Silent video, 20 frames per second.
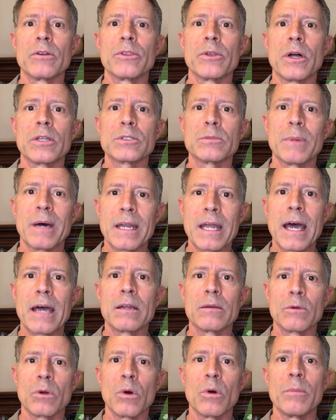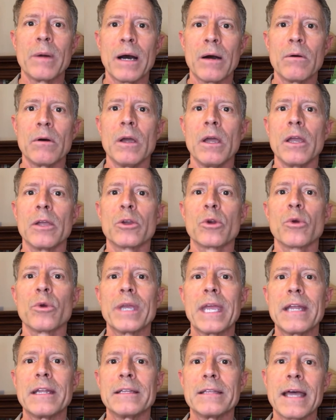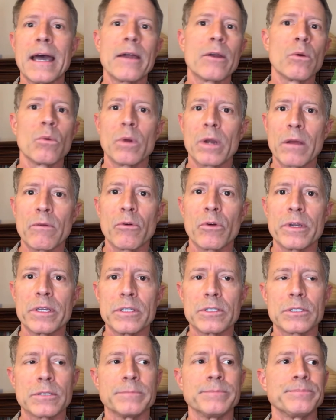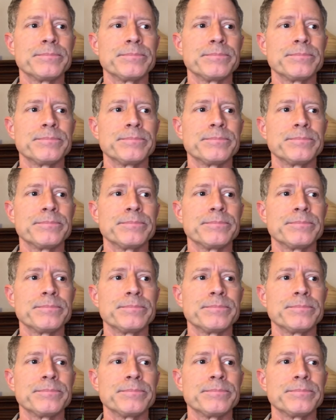thoughts about how to go about creating that or whatever it is.